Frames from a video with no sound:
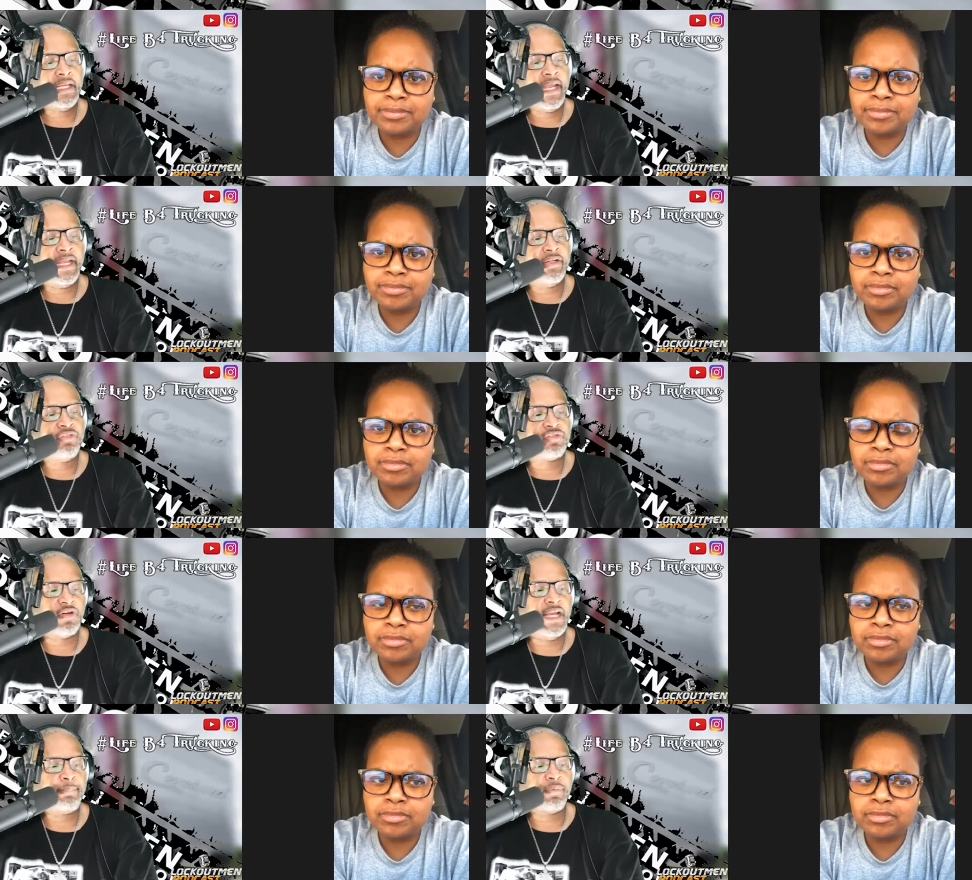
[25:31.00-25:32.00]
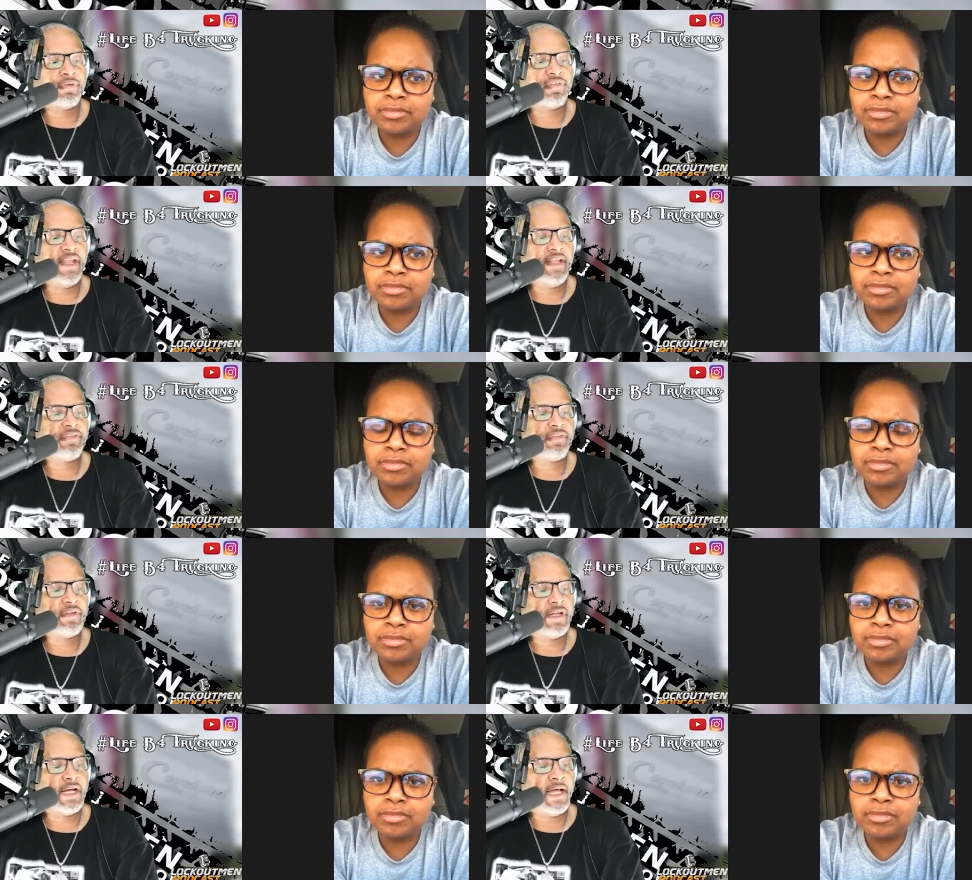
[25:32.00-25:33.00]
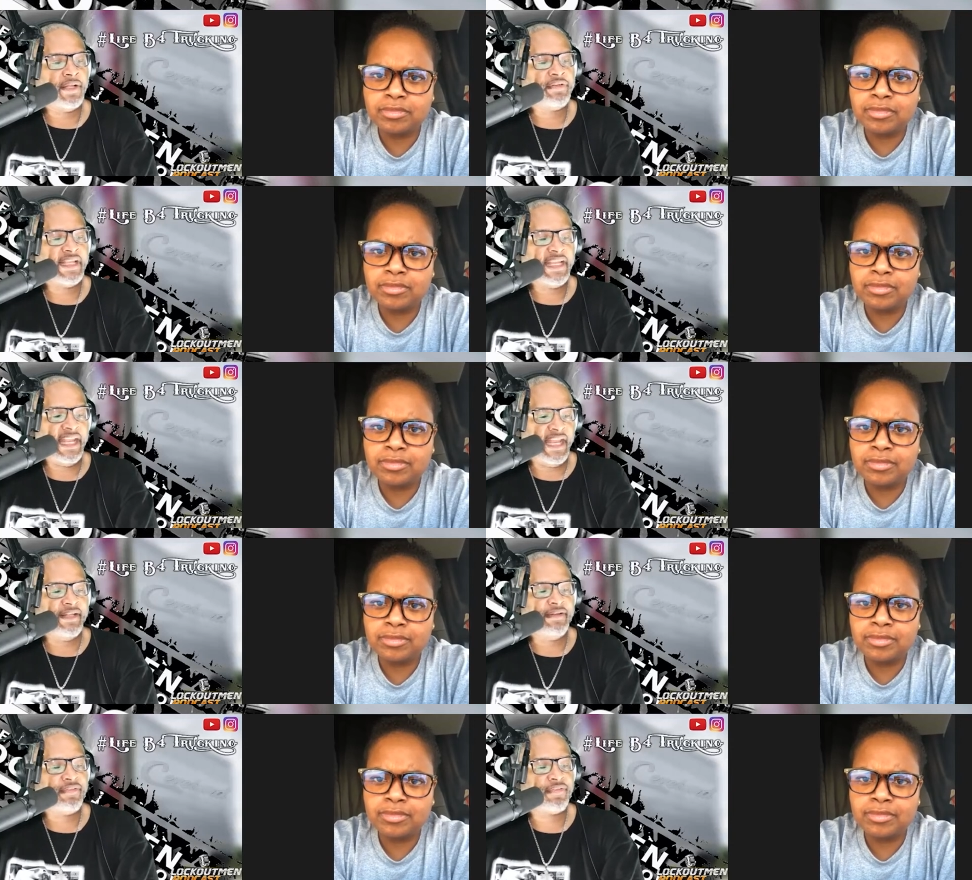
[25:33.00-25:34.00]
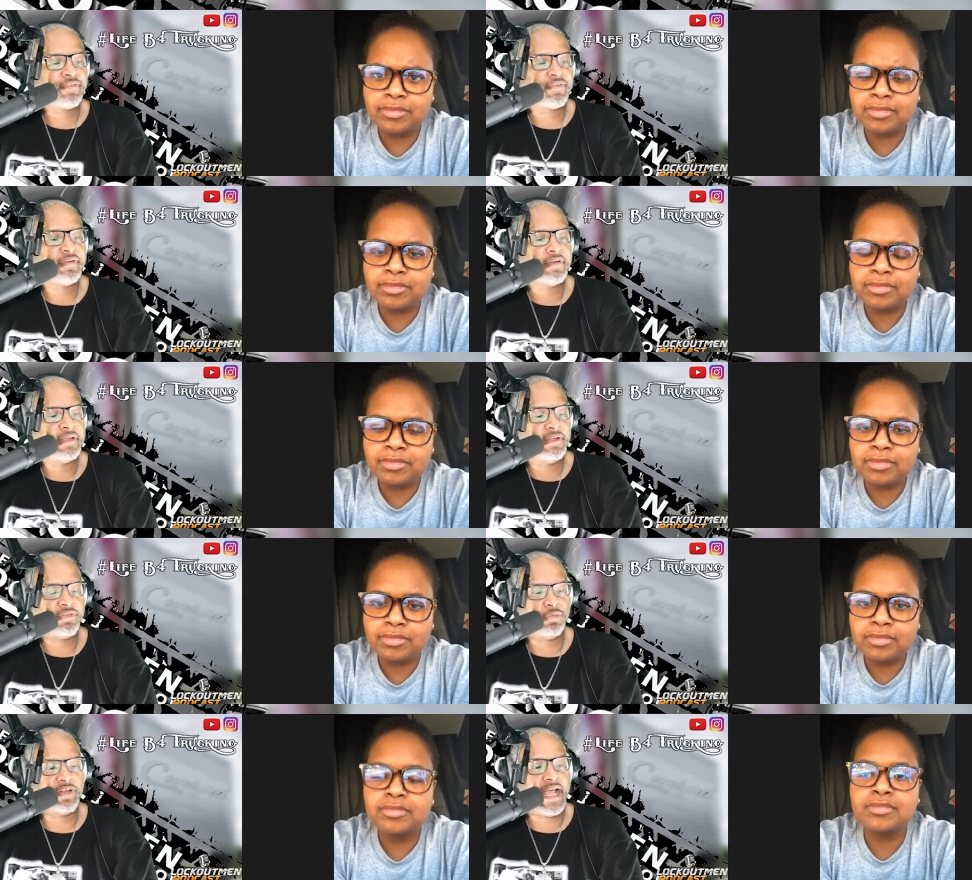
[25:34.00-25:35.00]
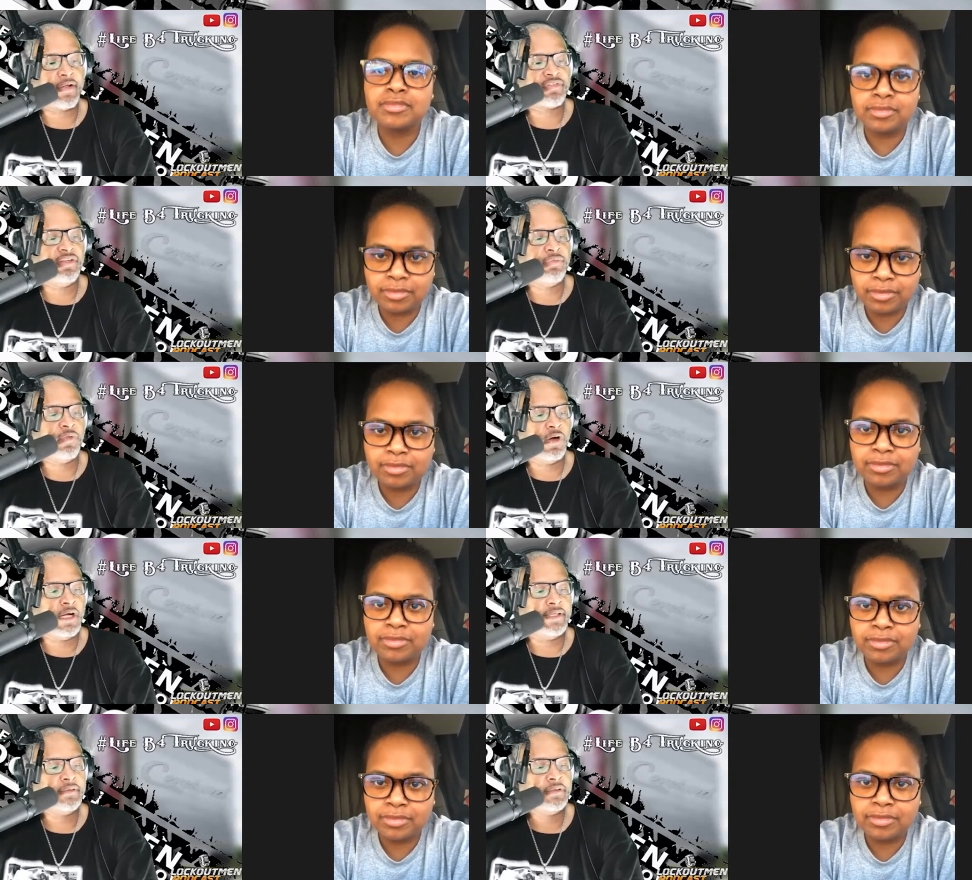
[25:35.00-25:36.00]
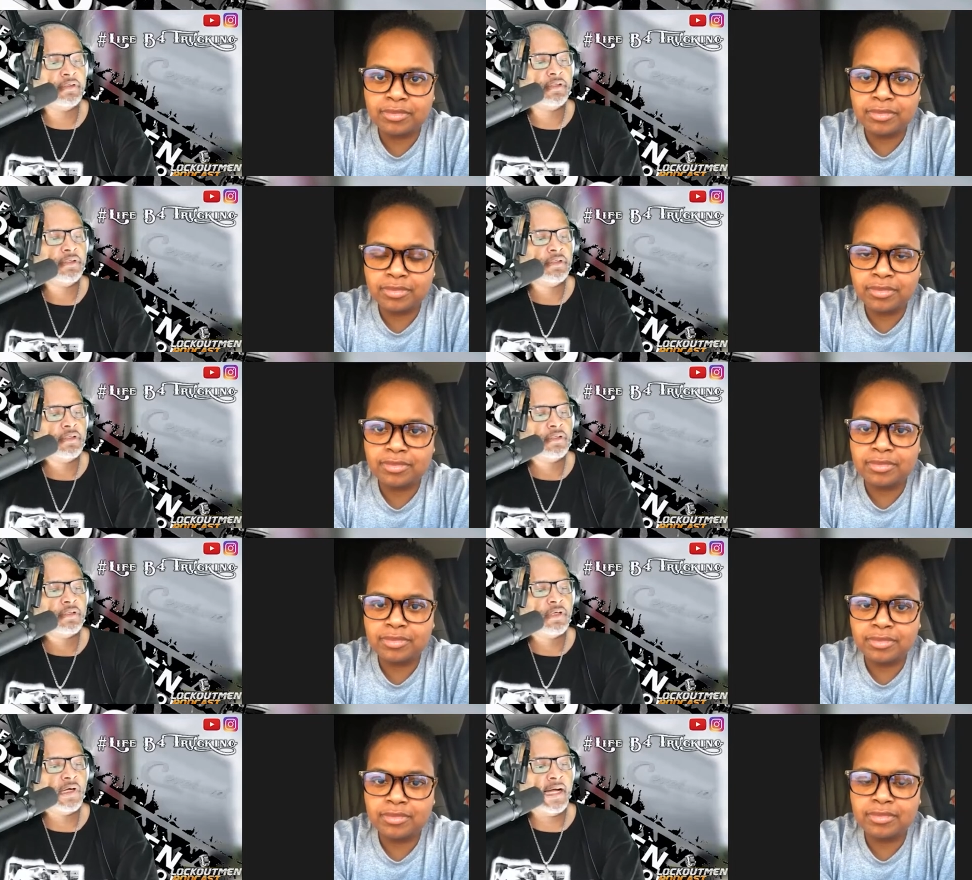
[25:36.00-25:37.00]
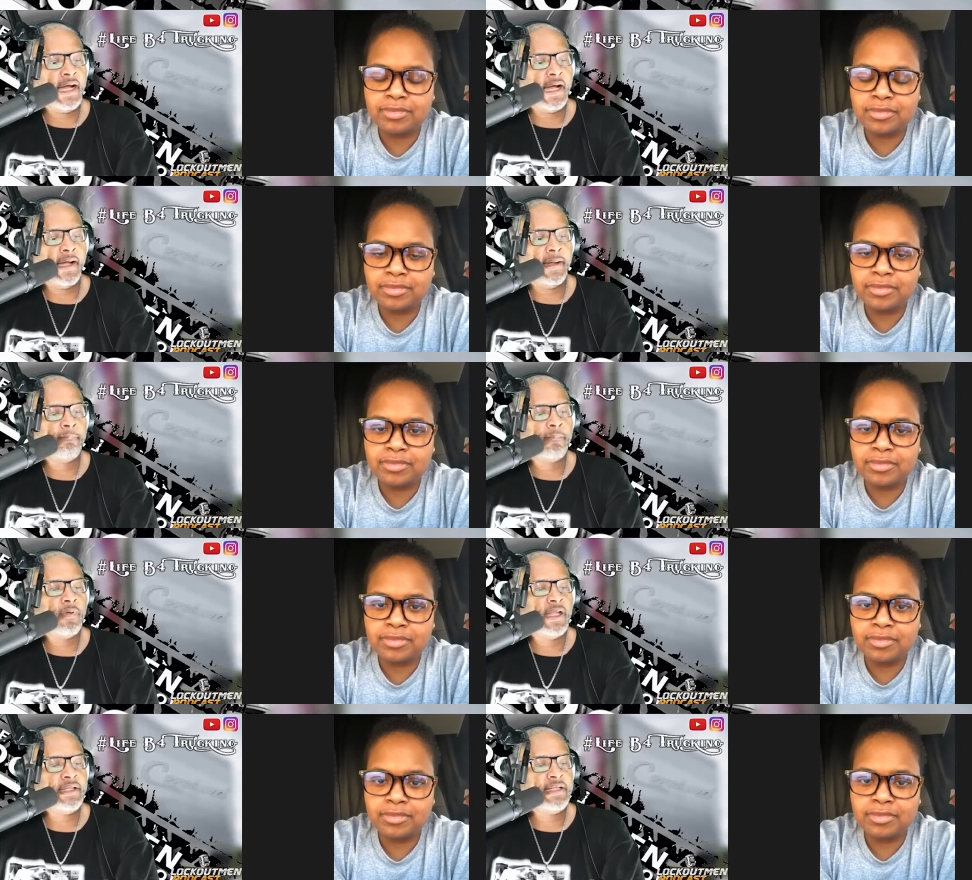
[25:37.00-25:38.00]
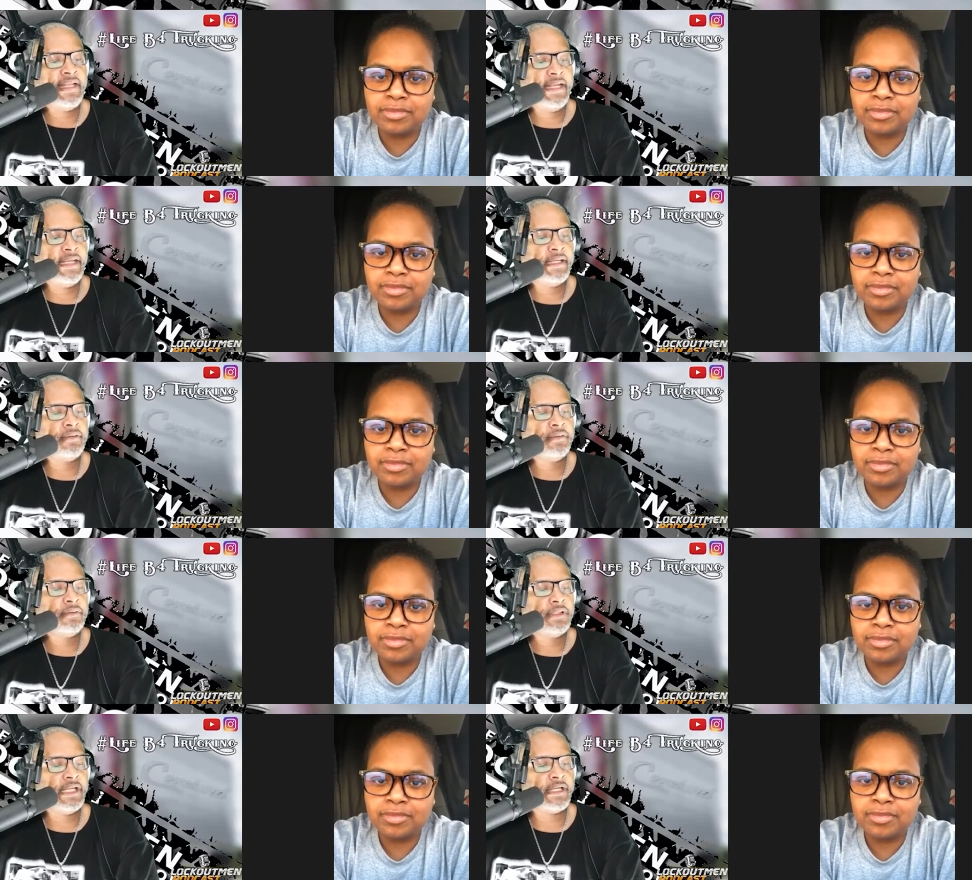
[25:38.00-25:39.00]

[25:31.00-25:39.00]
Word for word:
Speaker 1: and Dre presents uh, the hits 2001. Um, and then it